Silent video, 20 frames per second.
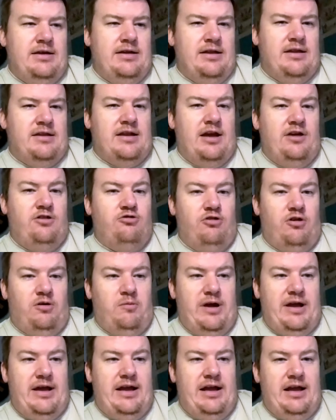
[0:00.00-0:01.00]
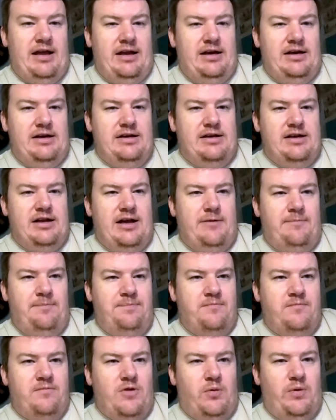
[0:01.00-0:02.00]
Stay strong, mate, and
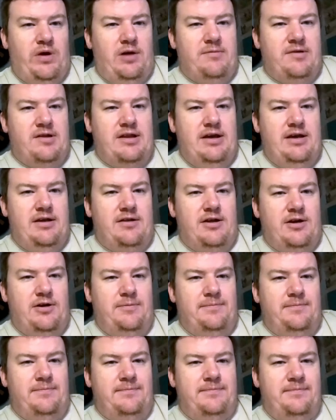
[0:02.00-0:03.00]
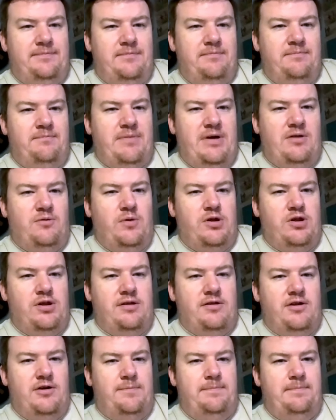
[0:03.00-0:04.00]
we hope to see you soon. Best
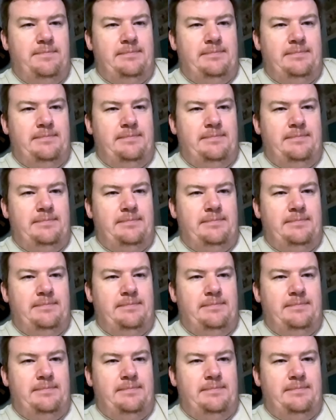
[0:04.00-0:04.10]
wishes, Tom.